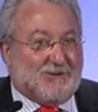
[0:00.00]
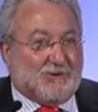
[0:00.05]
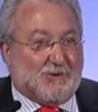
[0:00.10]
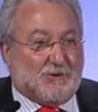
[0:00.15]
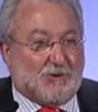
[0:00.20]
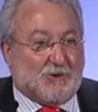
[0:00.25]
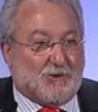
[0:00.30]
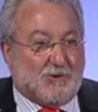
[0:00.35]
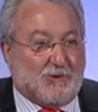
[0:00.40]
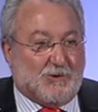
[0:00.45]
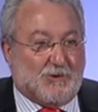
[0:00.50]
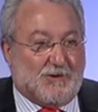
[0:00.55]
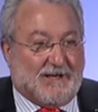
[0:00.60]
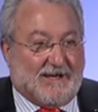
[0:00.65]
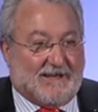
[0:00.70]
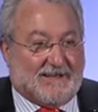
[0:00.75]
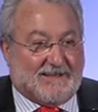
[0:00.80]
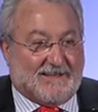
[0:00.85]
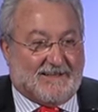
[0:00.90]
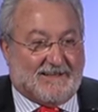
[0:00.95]
to show you
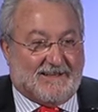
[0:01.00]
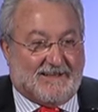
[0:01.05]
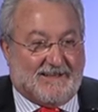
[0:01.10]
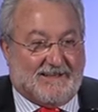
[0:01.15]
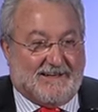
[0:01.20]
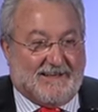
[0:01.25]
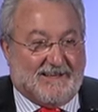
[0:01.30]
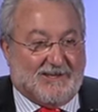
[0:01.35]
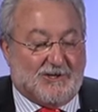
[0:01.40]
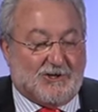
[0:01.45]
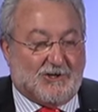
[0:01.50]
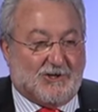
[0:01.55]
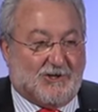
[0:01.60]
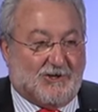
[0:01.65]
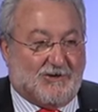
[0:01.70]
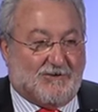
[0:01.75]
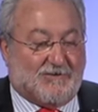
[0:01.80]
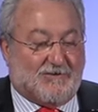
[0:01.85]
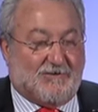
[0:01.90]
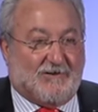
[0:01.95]
that in addition
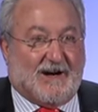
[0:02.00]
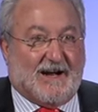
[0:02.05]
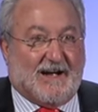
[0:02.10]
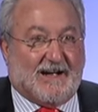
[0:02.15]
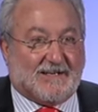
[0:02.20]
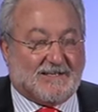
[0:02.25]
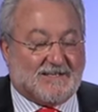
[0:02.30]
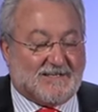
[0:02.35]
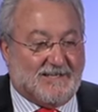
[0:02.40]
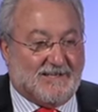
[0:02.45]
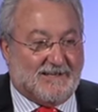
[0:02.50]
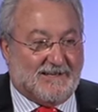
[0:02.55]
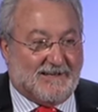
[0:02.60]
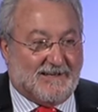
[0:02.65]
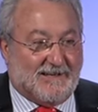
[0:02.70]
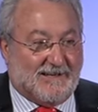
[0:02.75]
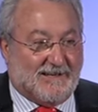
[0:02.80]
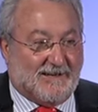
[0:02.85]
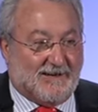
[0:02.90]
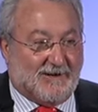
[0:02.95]
of drugs,
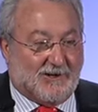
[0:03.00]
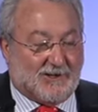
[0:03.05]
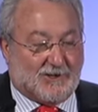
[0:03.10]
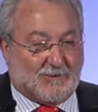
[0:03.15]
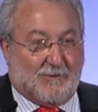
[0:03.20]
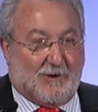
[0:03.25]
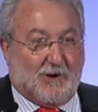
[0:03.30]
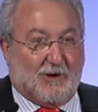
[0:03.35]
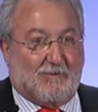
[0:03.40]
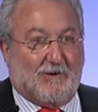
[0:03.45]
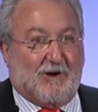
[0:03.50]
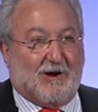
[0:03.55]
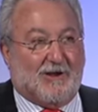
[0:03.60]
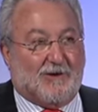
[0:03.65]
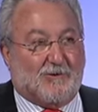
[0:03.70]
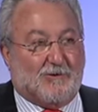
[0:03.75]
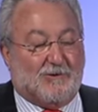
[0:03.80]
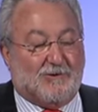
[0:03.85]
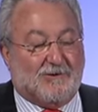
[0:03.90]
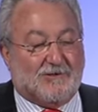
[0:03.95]
small
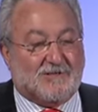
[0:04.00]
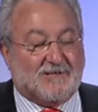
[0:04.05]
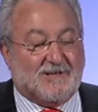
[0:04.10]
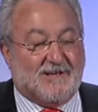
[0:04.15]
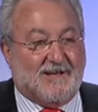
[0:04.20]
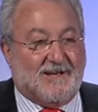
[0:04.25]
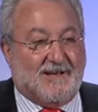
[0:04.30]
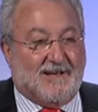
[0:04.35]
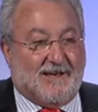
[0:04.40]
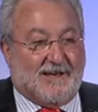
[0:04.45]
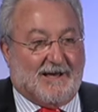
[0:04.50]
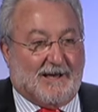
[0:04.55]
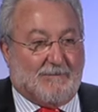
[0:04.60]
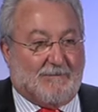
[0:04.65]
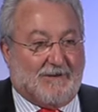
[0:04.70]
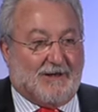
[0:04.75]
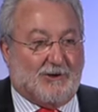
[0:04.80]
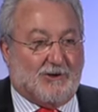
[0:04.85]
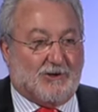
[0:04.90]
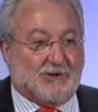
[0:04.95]
molecules,
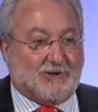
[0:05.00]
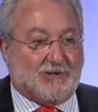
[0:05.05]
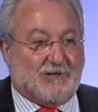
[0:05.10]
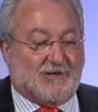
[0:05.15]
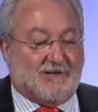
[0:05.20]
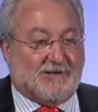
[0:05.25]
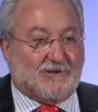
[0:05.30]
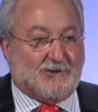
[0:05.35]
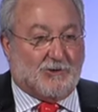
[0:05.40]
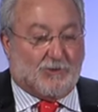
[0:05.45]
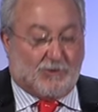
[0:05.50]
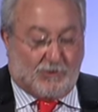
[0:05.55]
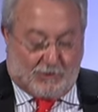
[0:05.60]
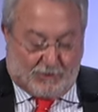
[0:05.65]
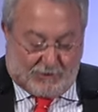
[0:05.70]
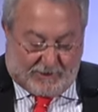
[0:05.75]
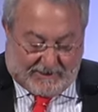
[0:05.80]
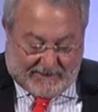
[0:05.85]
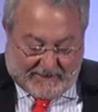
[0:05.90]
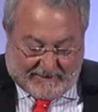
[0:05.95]
and biologicals, you could
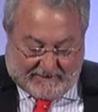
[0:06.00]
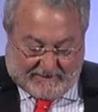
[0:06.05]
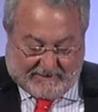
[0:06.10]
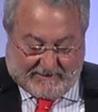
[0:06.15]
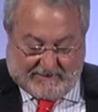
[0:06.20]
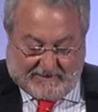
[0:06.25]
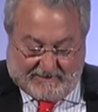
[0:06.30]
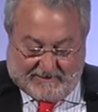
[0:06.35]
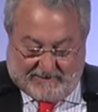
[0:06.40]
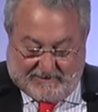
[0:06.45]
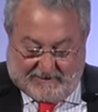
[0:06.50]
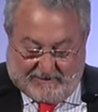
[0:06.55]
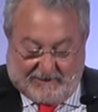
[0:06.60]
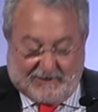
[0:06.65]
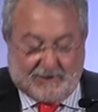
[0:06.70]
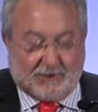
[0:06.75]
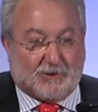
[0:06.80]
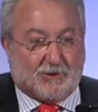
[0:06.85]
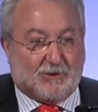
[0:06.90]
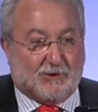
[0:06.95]
use cells
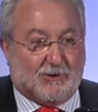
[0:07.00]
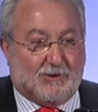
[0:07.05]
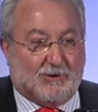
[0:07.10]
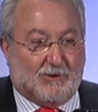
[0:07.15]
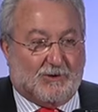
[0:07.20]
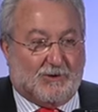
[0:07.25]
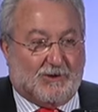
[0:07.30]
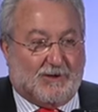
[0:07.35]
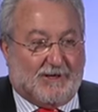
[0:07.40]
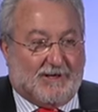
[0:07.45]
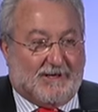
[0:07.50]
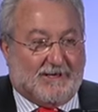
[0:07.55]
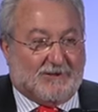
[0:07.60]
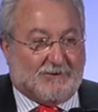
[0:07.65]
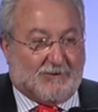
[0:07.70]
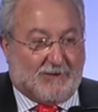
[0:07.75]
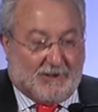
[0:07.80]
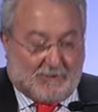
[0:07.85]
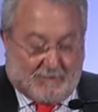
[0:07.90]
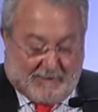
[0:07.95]
to
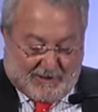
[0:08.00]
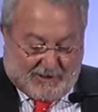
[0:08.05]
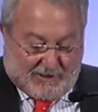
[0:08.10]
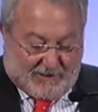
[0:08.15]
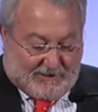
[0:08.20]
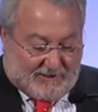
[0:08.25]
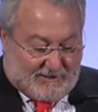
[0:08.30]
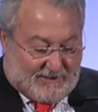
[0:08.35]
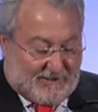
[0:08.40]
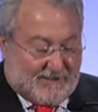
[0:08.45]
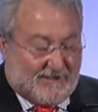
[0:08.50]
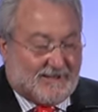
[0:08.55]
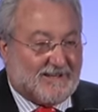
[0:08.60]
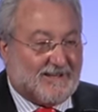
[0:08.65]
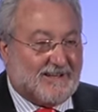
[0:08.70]
treat patients.